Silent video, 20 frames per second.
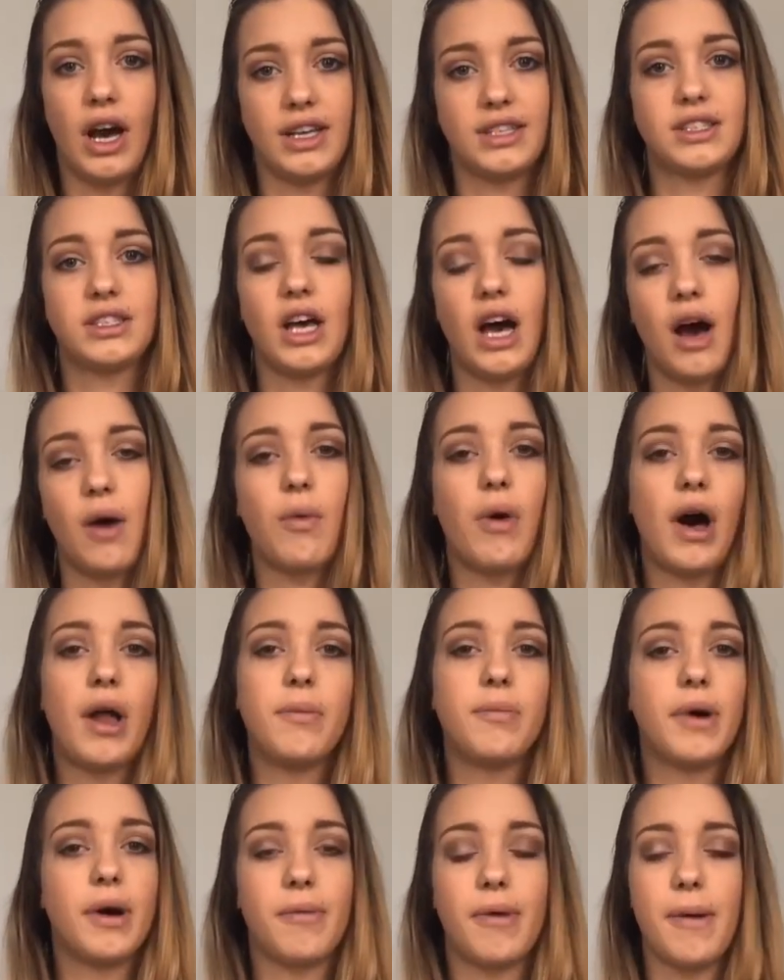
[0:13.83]
saw
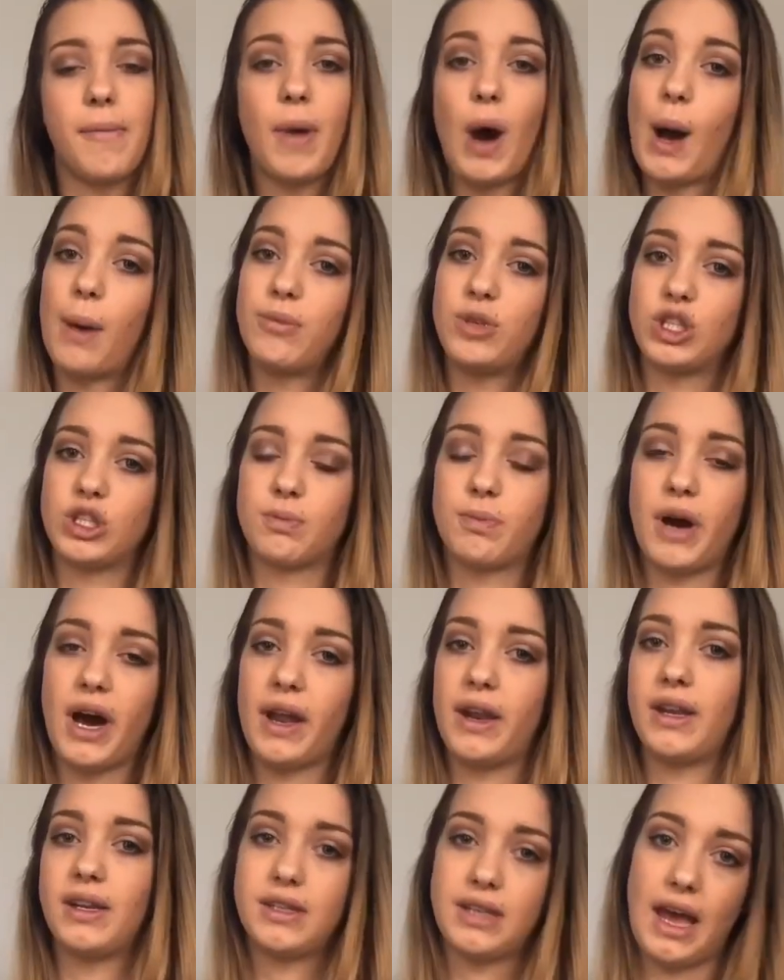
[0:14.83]
one, but my mom just
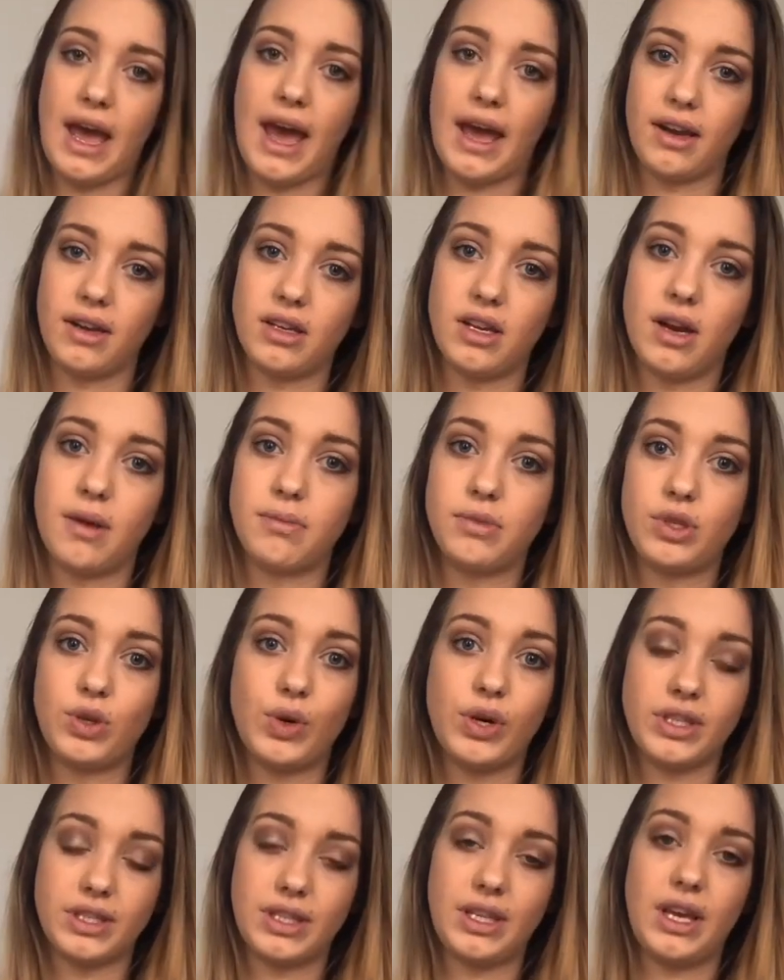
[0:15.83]
bought it to act dumb
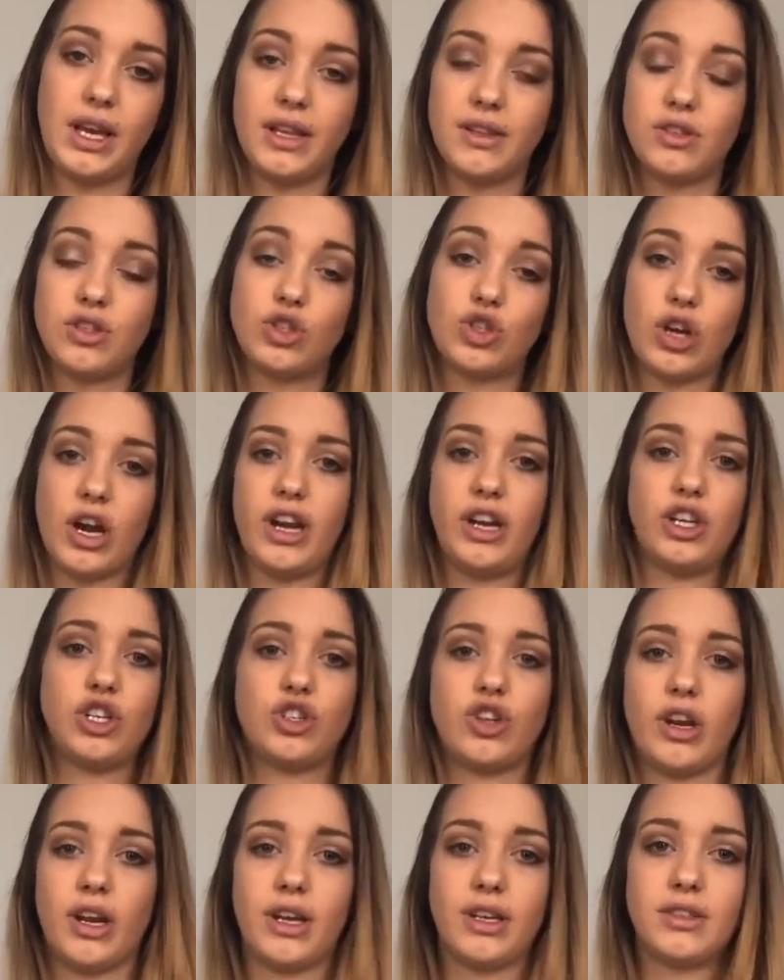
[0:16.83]
to us kids and tried to
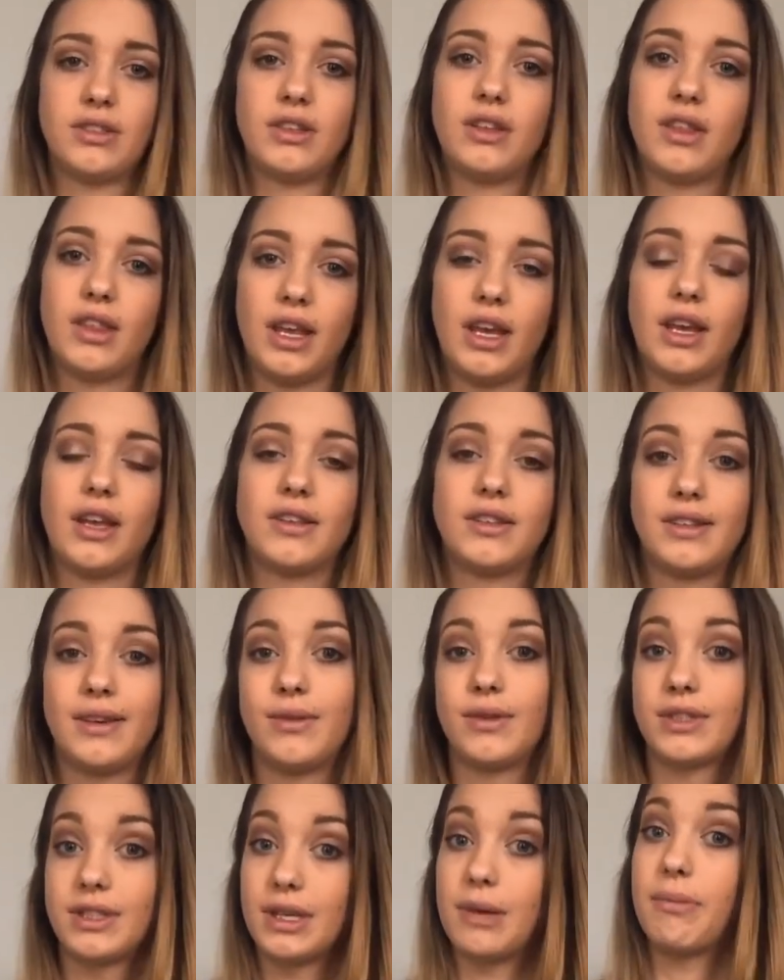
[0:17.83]
trick us and think
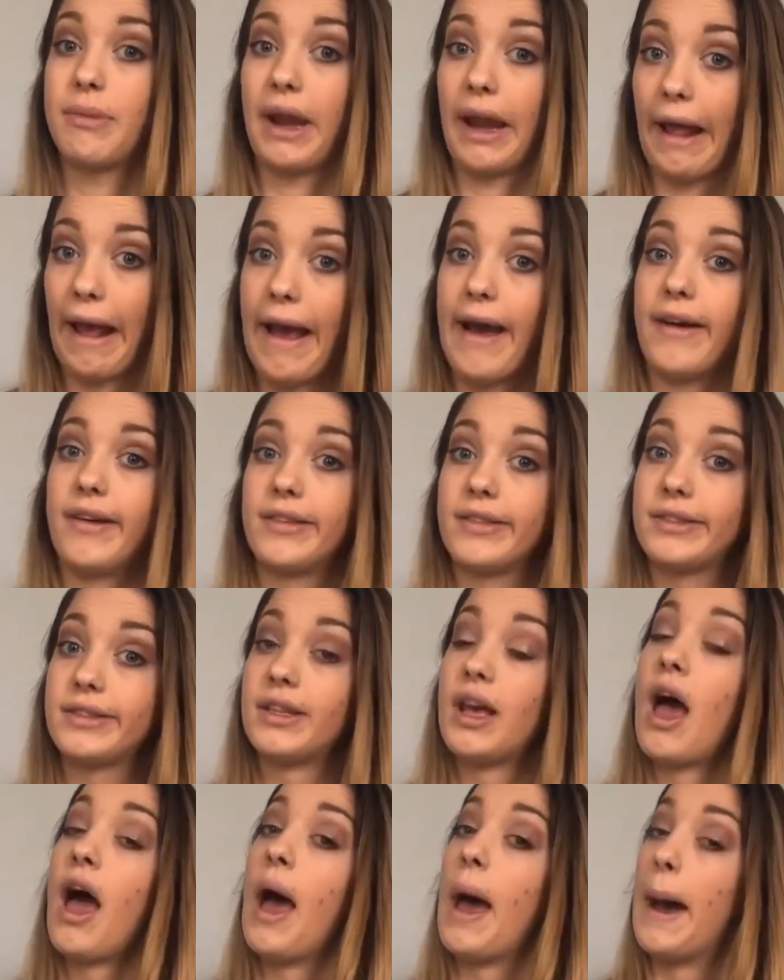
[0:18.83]
it was somebody else.